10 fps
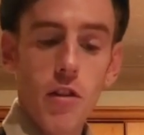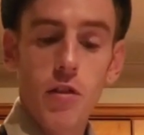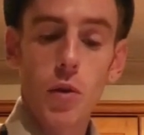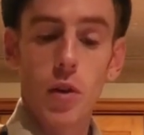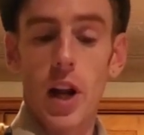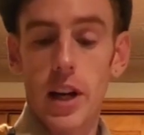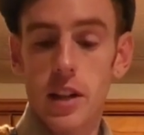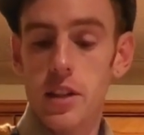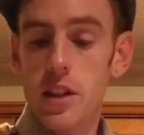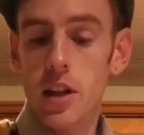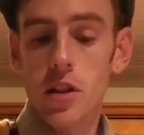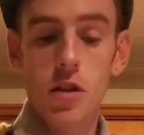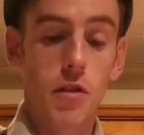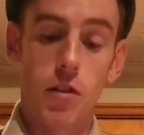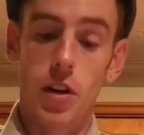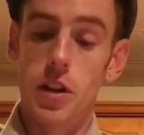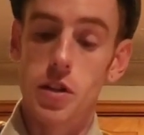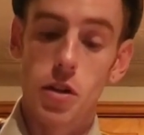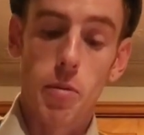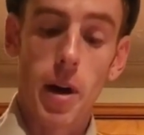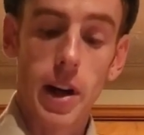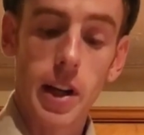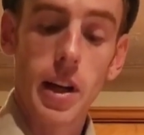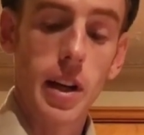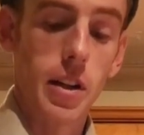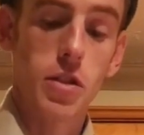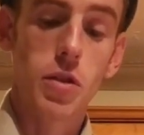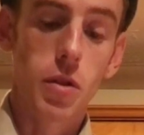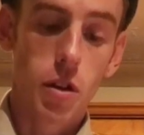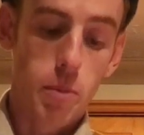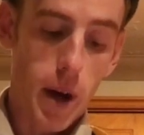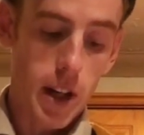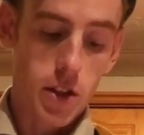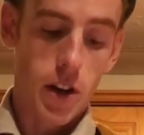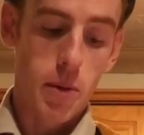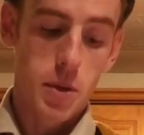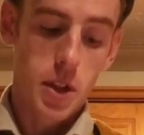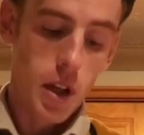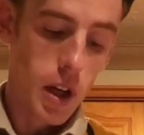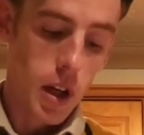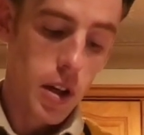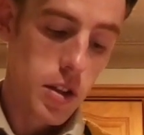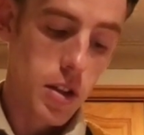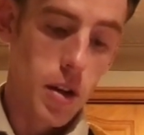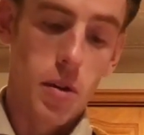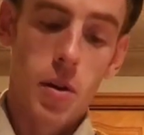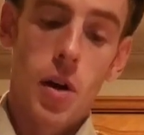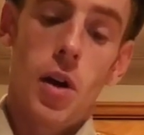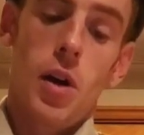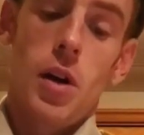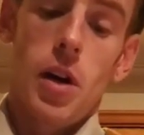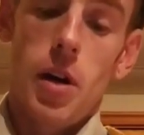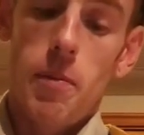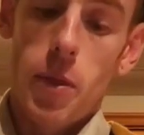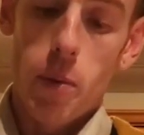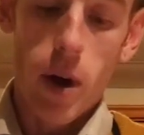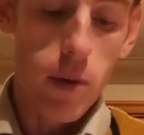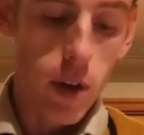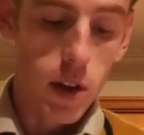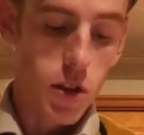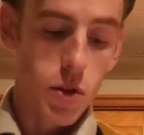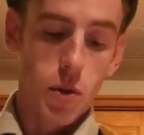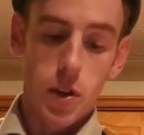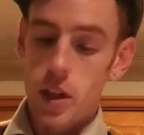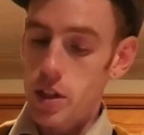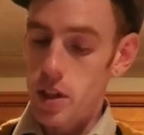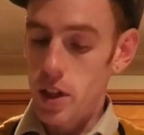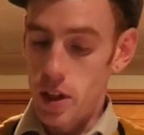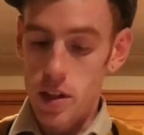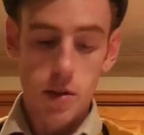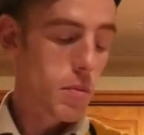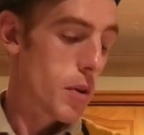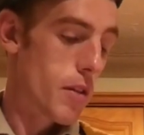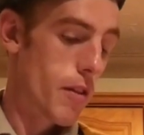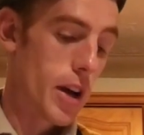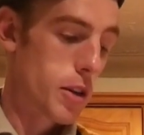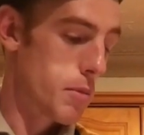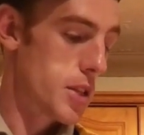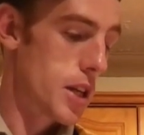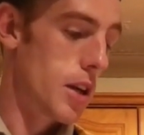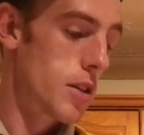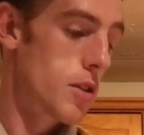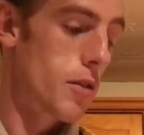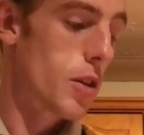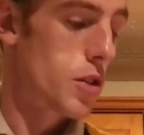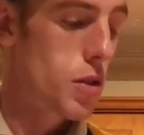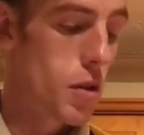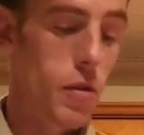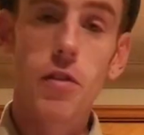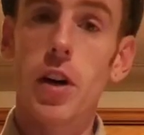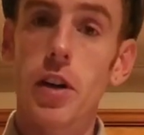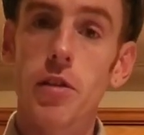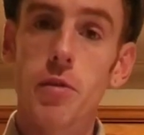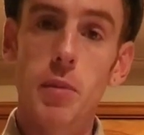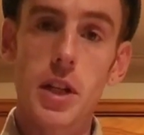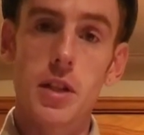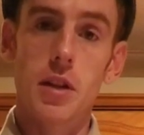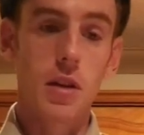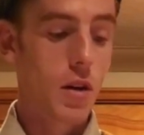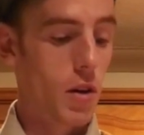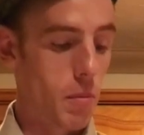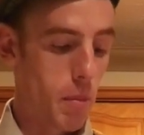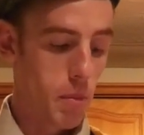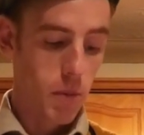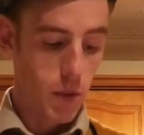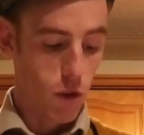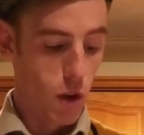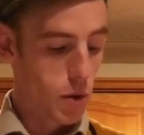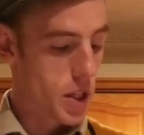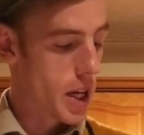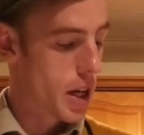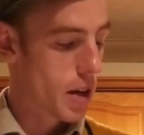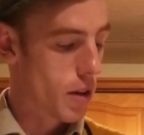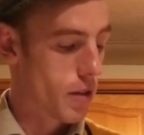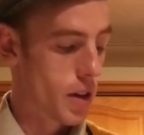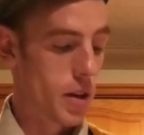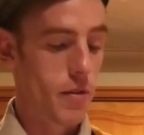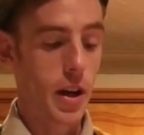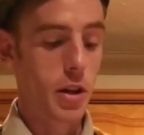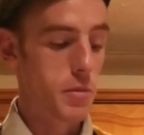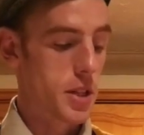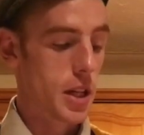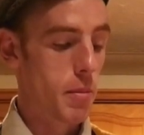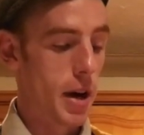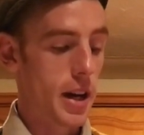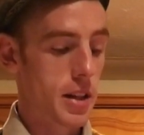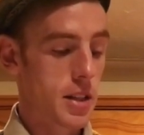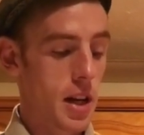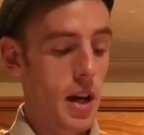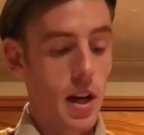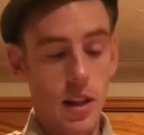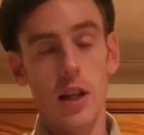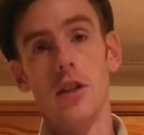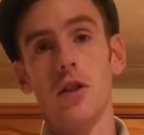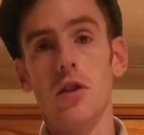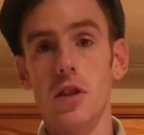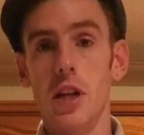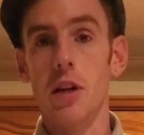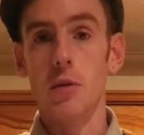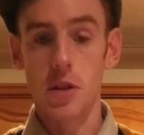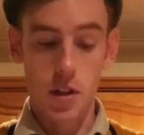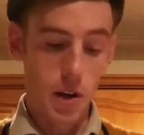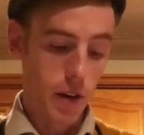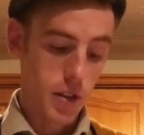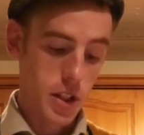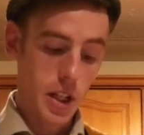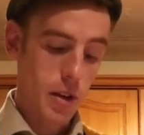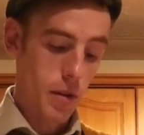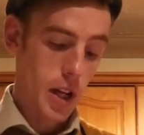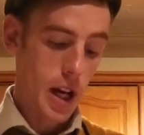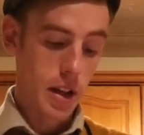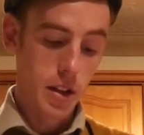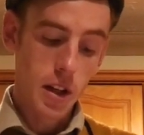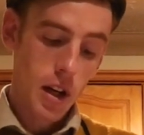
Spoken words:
4 legs, 2 front and 2 back, and then 2 good back straps. So the way I'm going to store this is with a vacuum sealer. So I've got 2 5-meter long rolls here of vacuum sealer bags, and they're just continuous, so you have to seal the end.